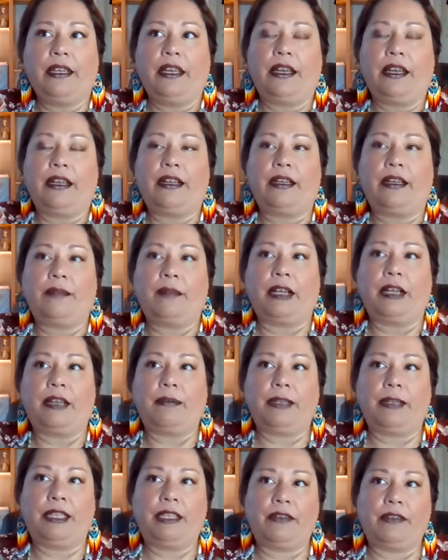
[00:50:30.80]
I'll
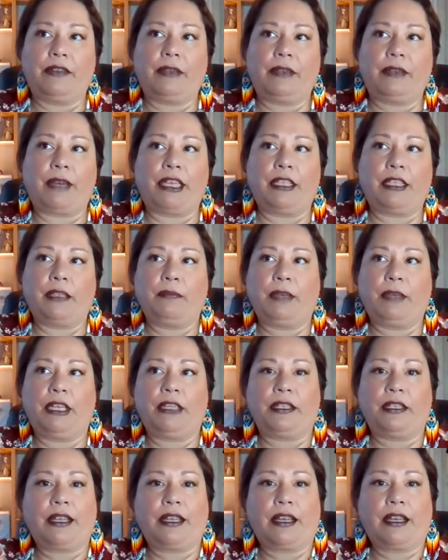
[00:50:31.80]
be giving my
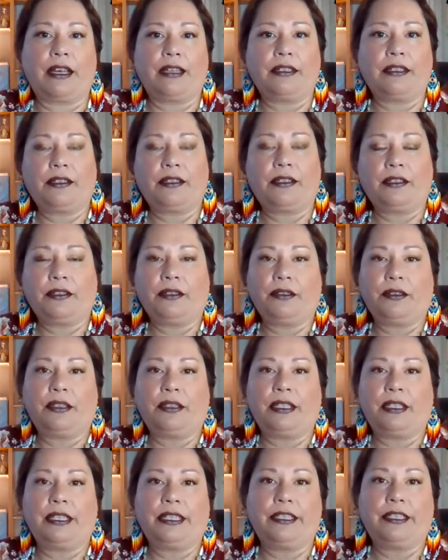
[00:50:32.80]
speech at
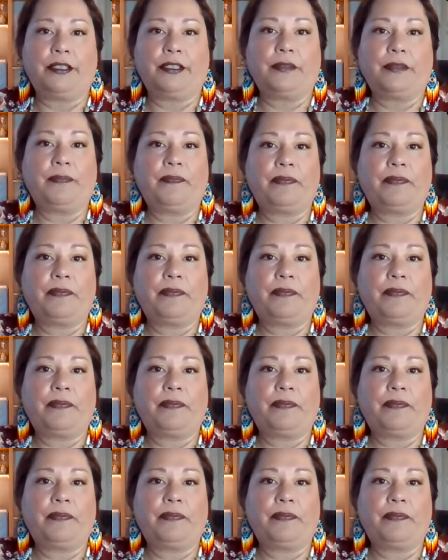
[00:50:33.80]
Constitution Hill.